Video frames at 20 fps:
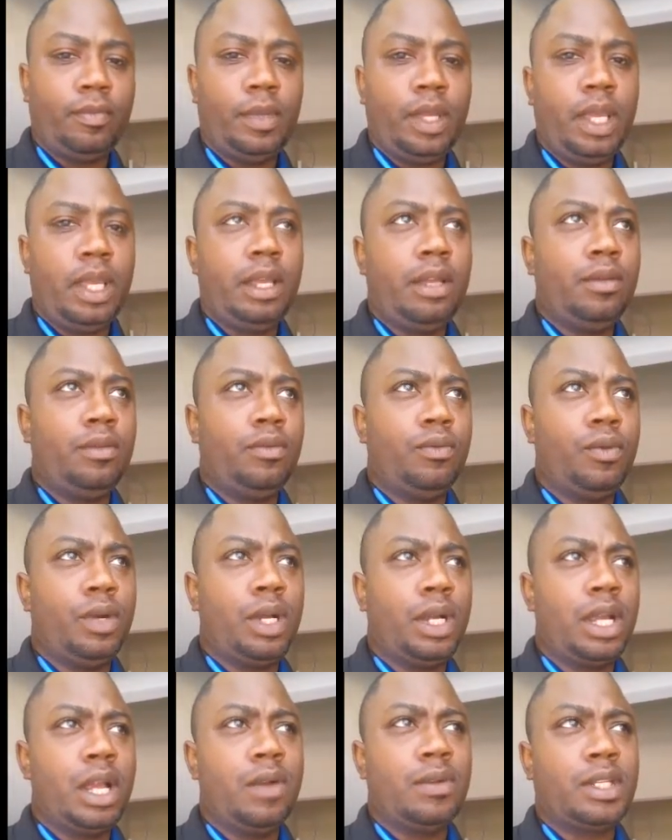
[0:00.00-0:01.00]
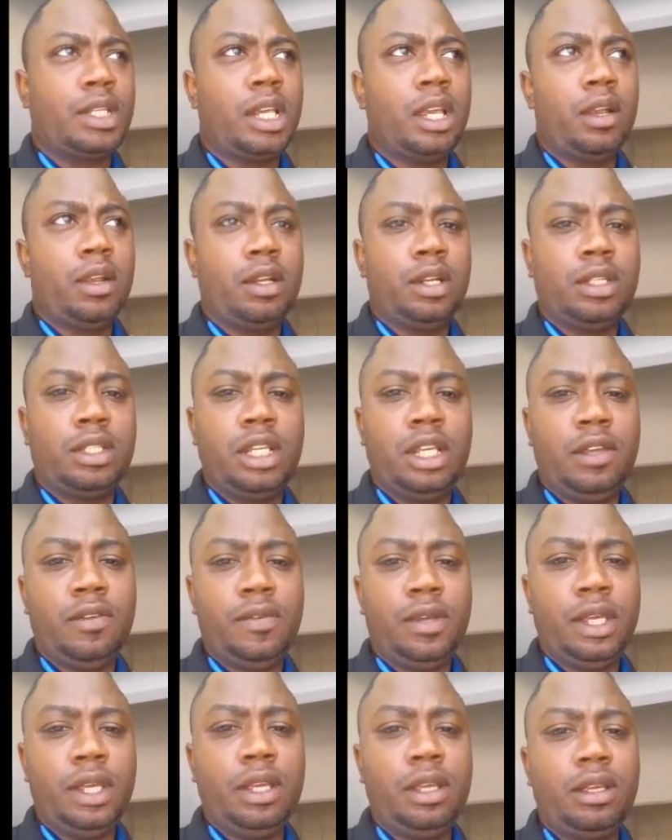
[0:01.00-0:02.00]
And one guy was carrying the
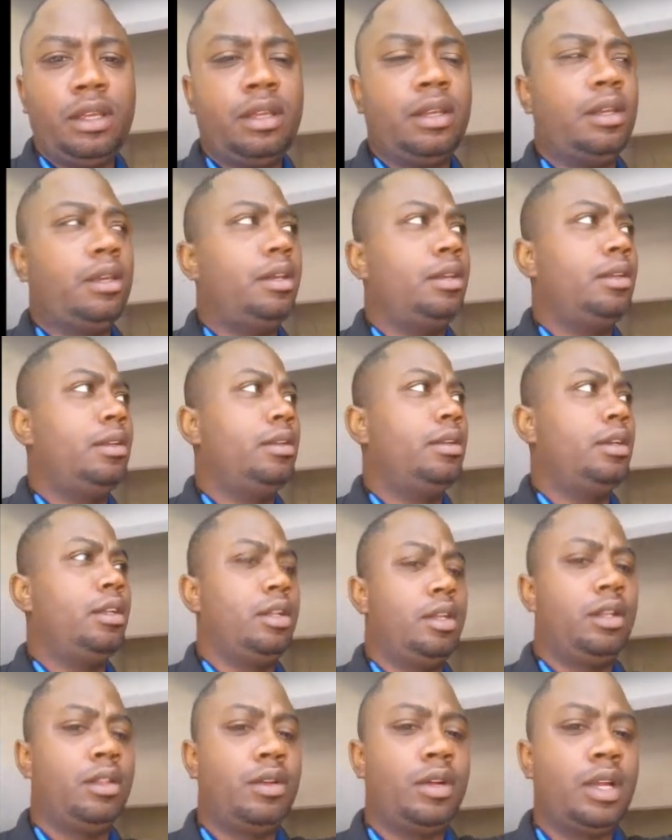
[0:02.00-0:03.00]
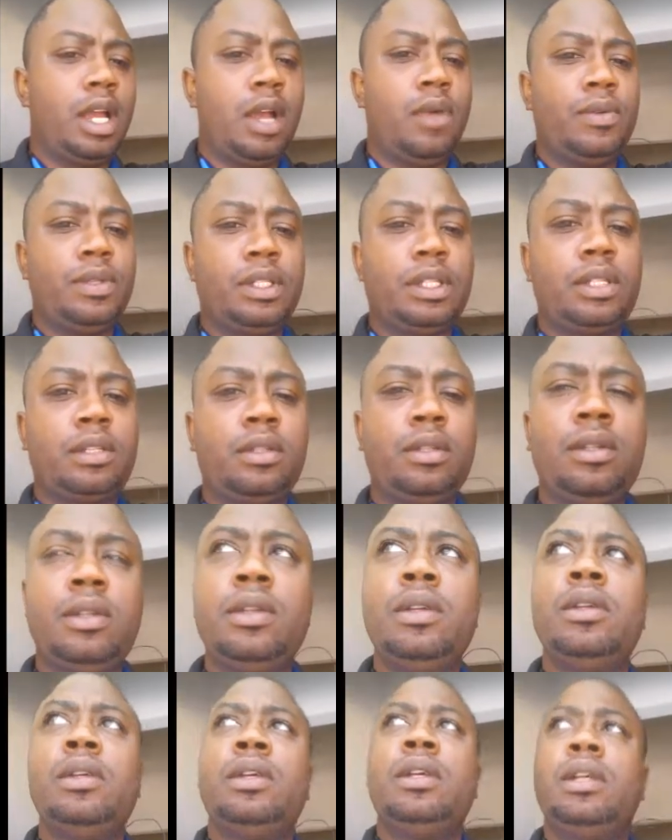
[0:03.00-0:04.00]
TV and another guy was
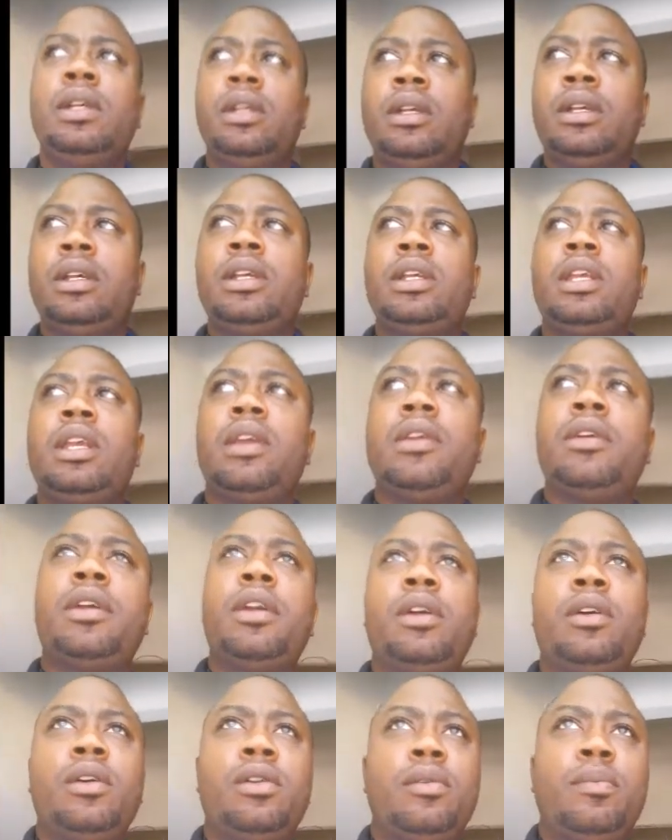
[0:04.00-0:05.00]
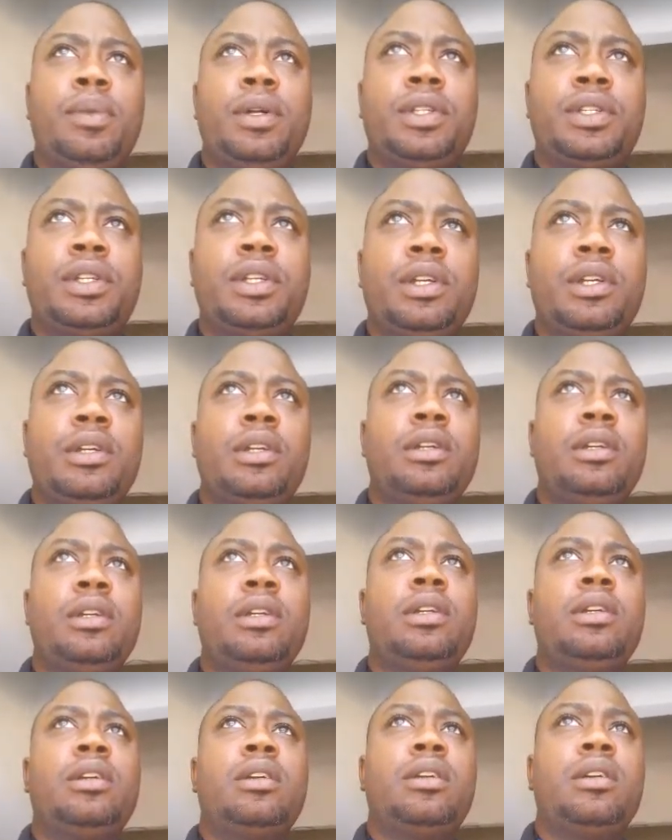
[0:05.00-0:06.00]
carrying a whole bunch of
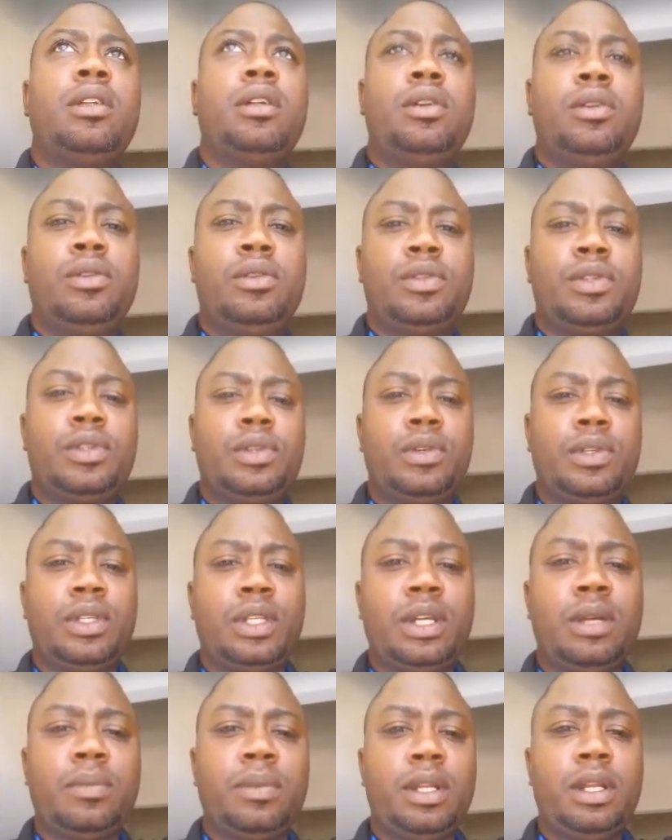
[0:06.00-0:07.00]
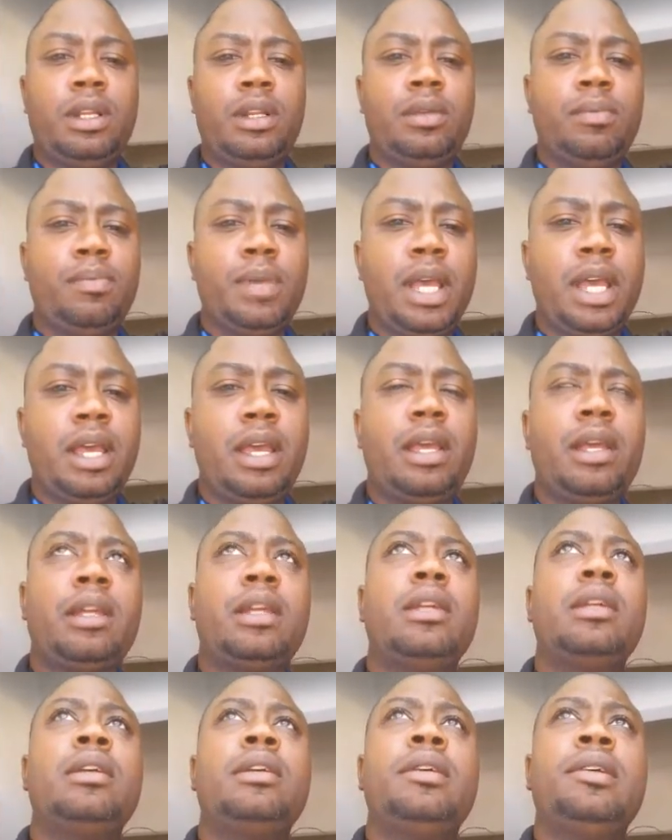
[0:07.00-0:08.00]
clothes or something in a
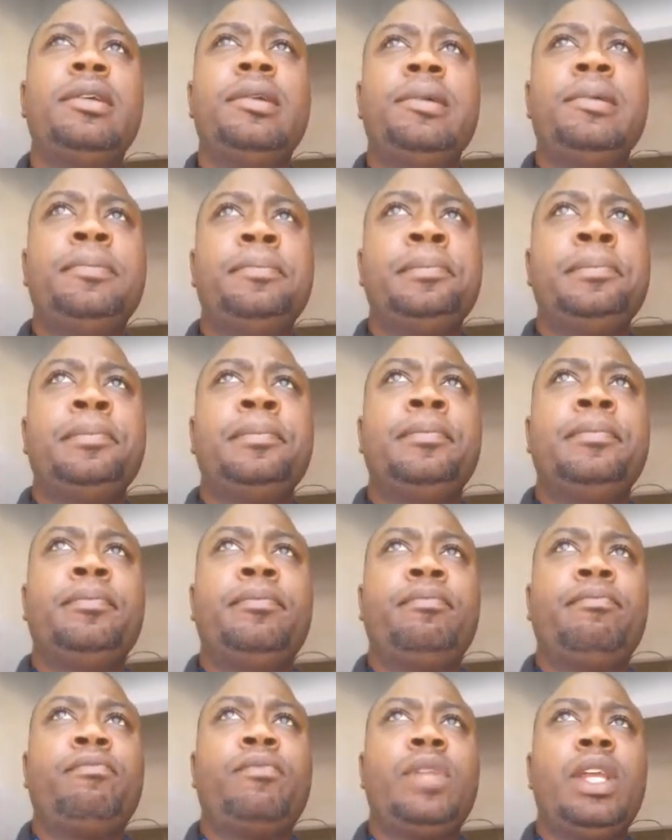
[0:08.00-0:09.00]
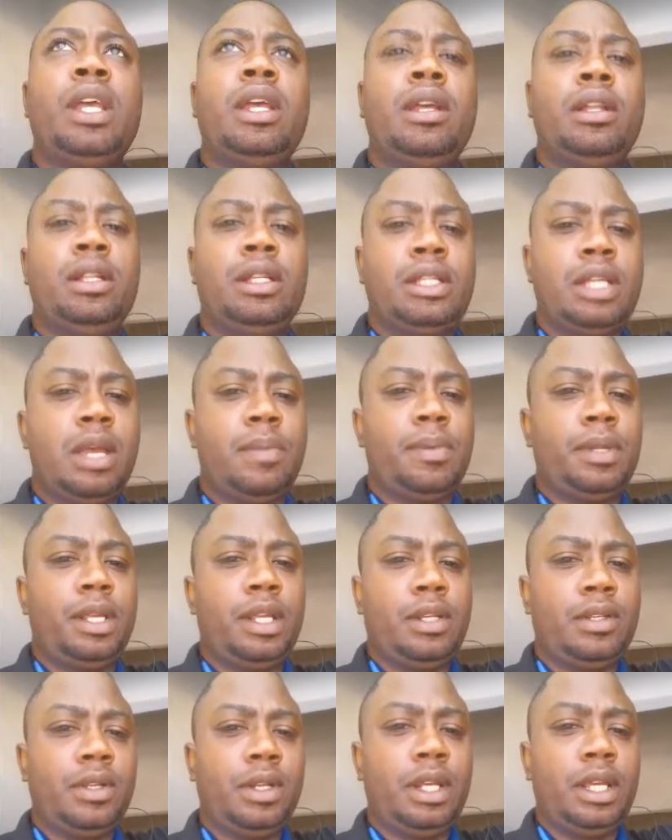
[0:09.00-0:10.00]
bag. And this happened
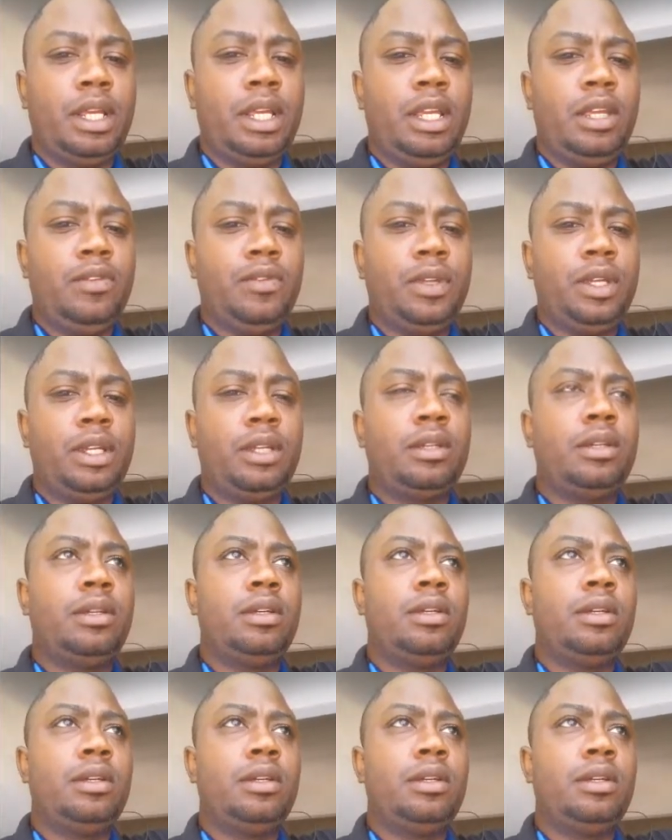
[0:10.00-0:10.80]
yesterday evening.